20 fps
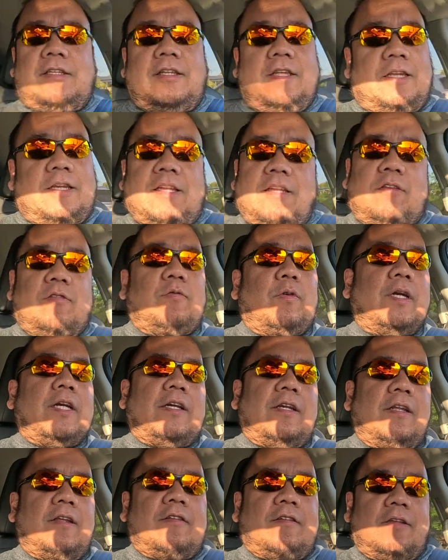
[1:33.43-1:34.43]
It is what
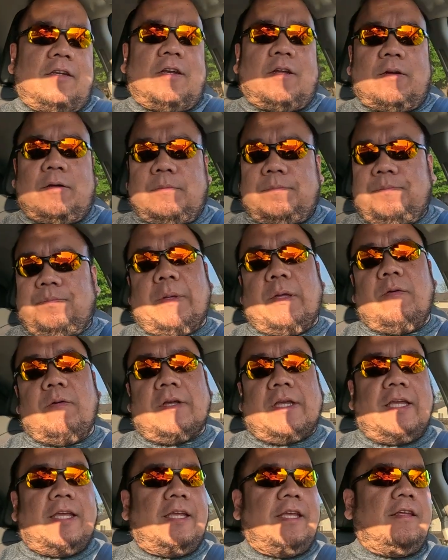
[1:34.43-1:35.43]
it is, you know.
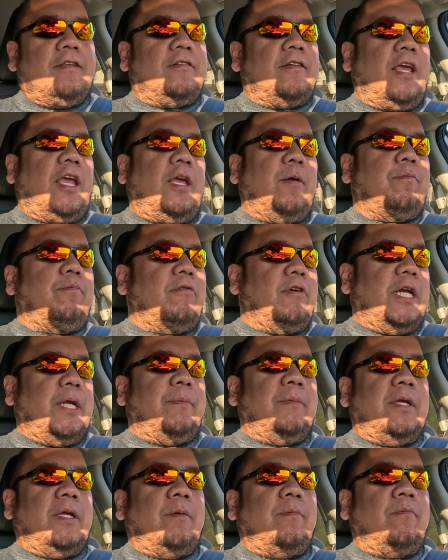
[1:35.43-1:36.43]
Buick is a
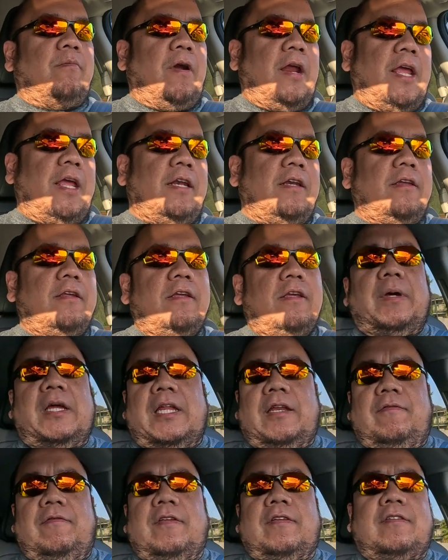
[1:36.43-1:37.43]
premium brand,
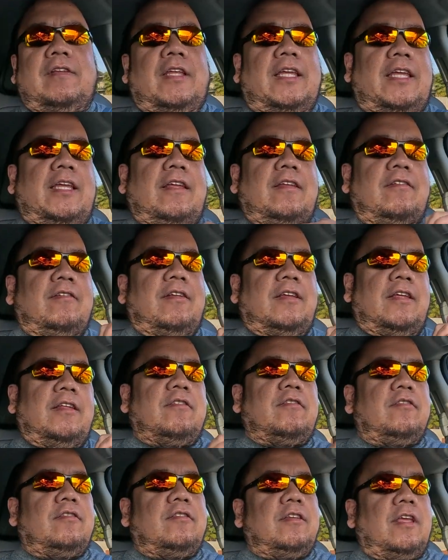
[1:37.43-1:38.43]
but Envista is
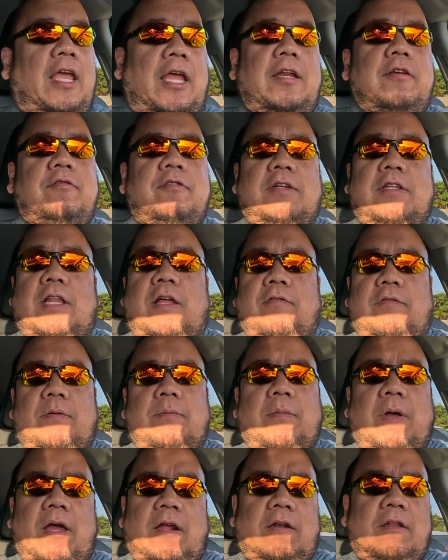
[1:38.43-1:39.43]
its entry-level
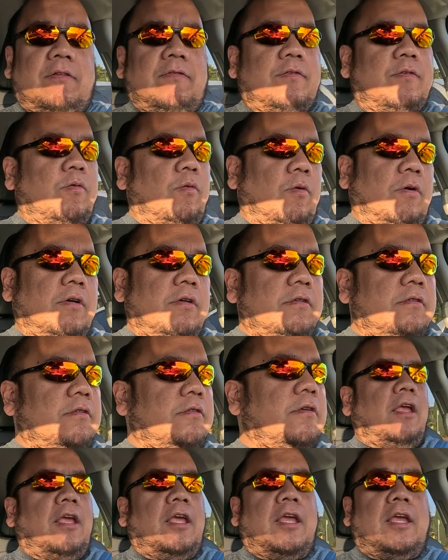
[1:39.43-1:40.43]
model, of
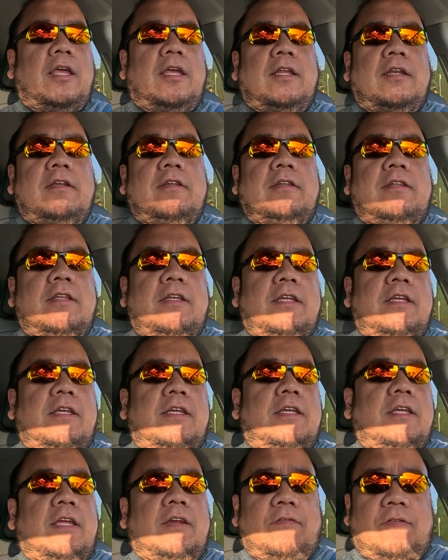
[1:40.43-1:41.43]
course, and
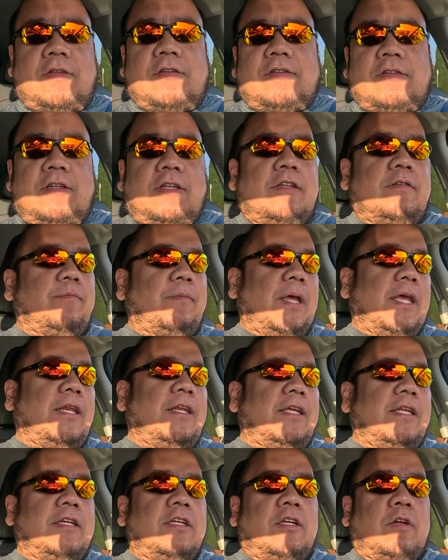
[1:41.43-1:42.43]
the Envista is
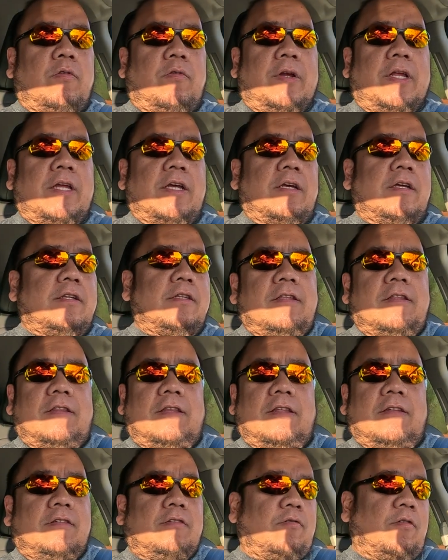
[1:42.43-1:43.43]
made in Korea.
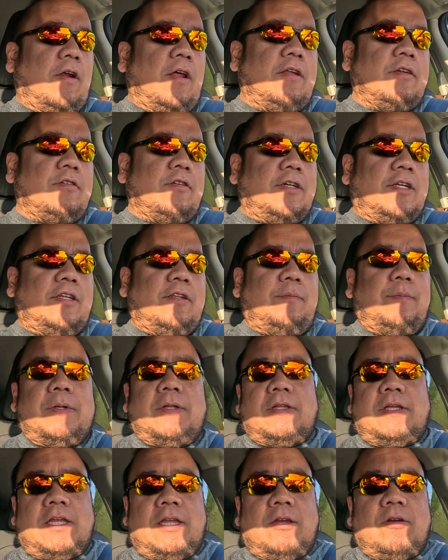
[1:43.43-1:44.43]
This Crosstrek is
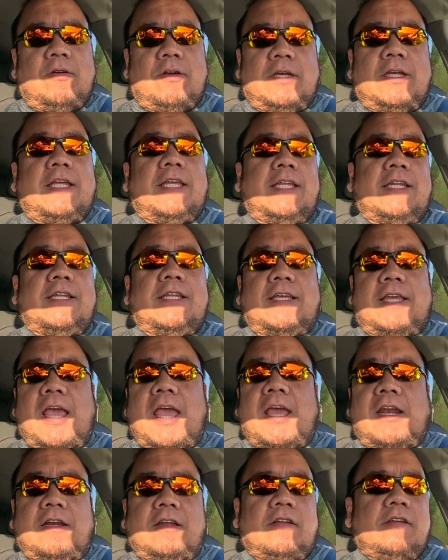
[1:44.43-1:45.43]
built here in
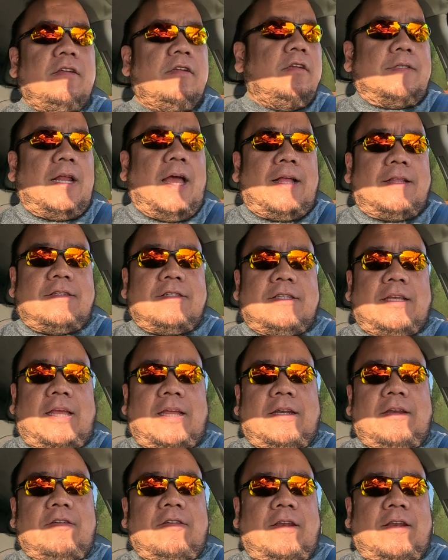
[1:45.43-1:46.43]
Indiana. Not
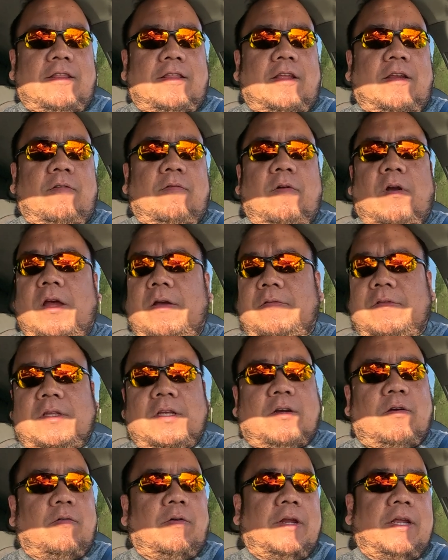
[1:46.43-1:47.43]
saying there's anything wrong with
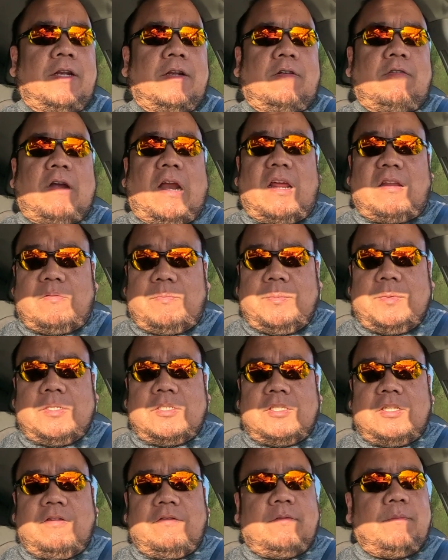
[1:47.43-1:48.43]
the Korean
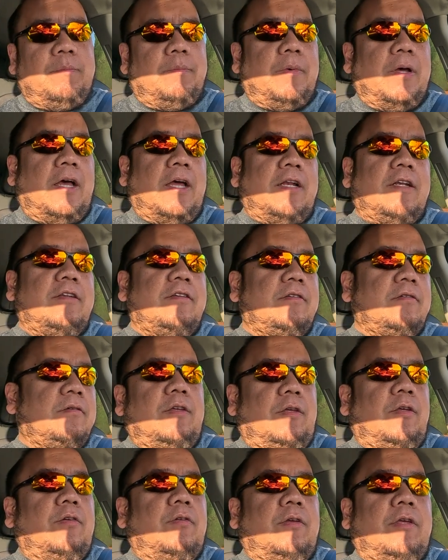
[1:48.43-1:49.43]
craftsmanship, but
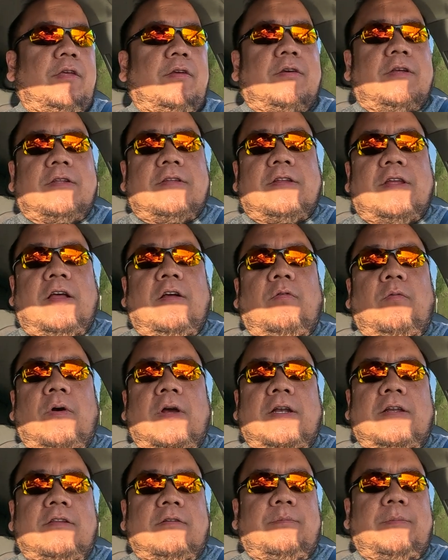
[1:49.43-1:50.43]
you can tell
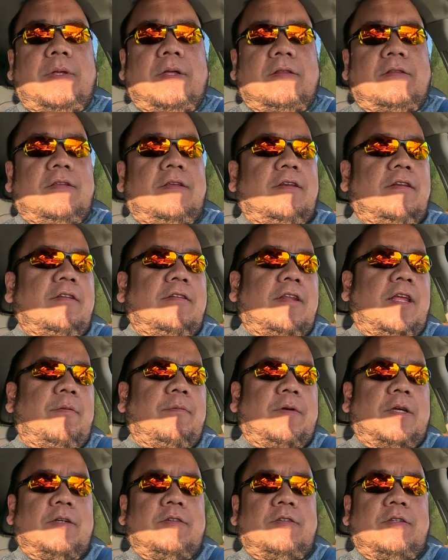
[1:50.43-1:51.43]
one is built in the
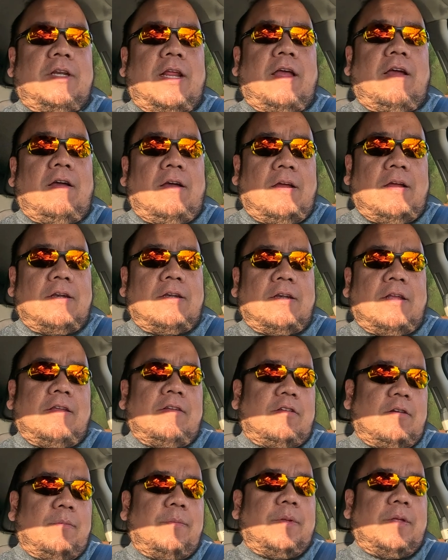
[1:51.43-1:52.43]
same country that
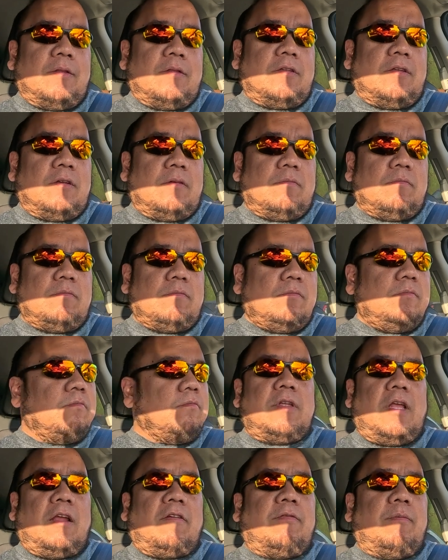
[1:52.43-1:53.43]
Hondas are built
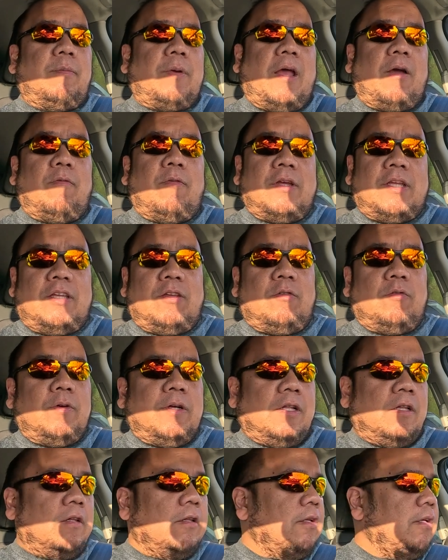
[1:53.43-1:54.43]
in. Take from that what you
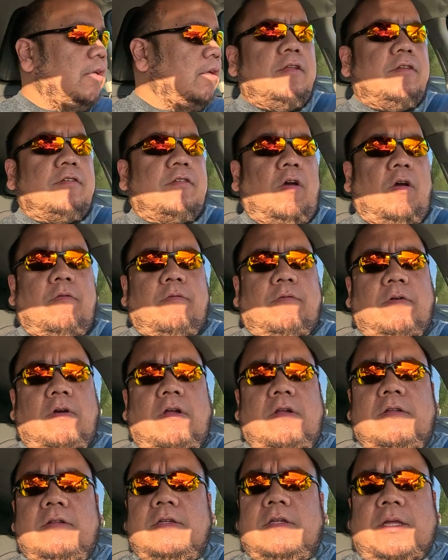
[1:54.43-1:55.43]
will. So
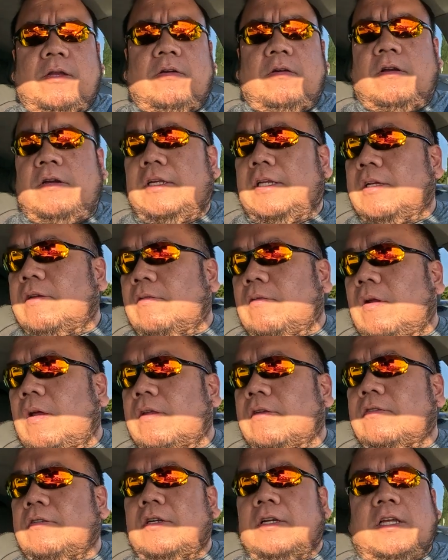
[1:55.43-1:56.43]
overall, here on the
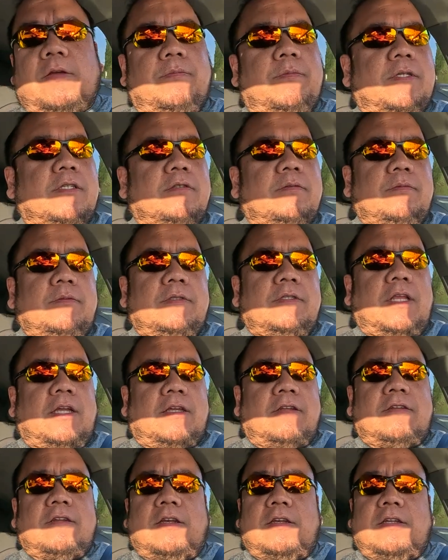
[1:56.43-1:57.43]
Crosstrek, I'm just,
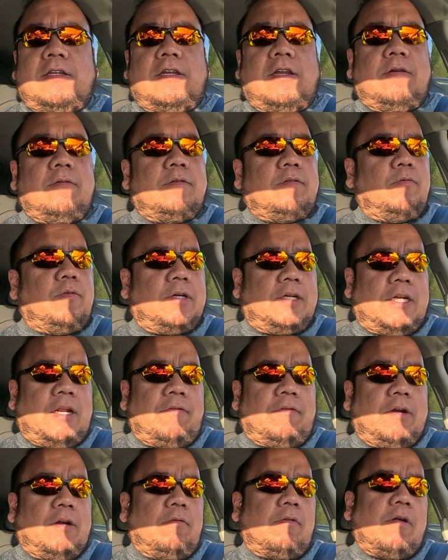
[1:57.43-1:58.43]
like I said, you know, it's working
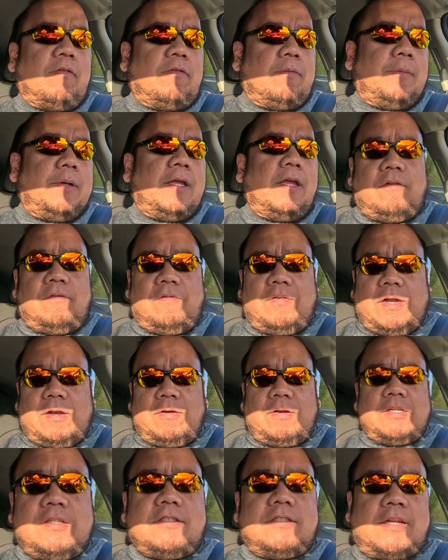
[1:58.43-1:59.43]
out very well for me.
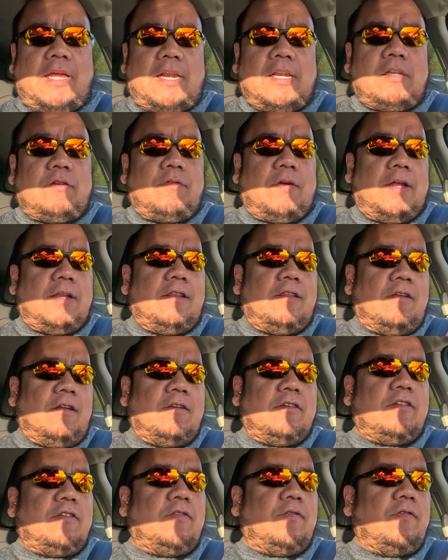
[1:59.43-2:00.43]
Very satisfied
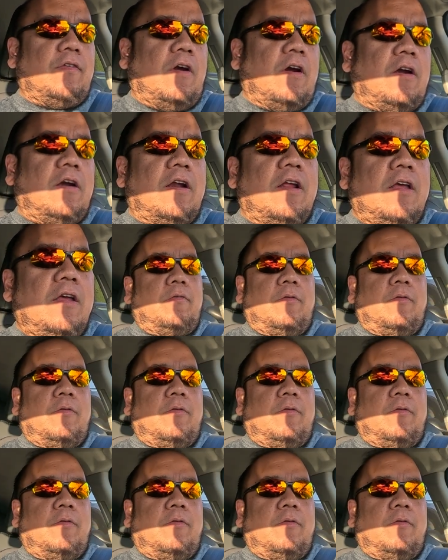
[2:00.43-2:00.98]
thus far.